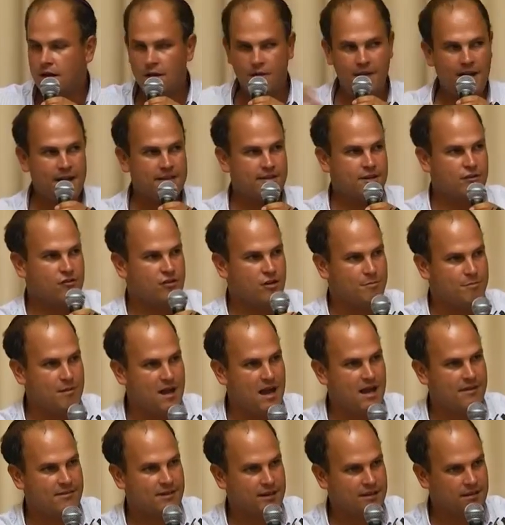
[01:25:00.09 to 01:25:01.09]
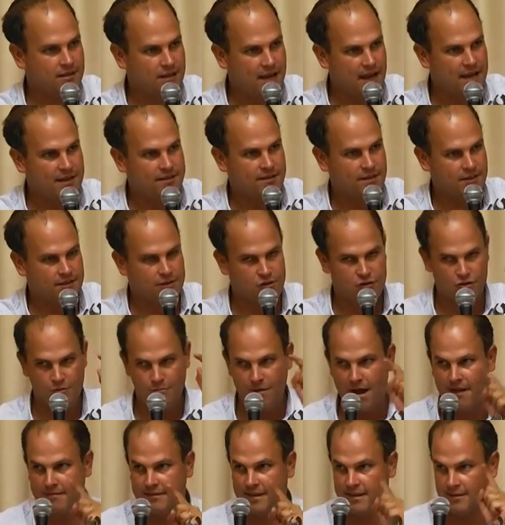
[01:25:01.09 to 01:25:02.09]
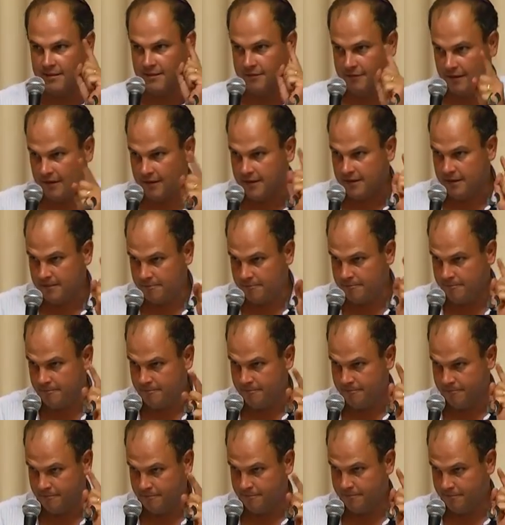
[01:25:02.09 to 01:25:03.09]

That's the Shabbat in light, the Shabbat in Dvarim.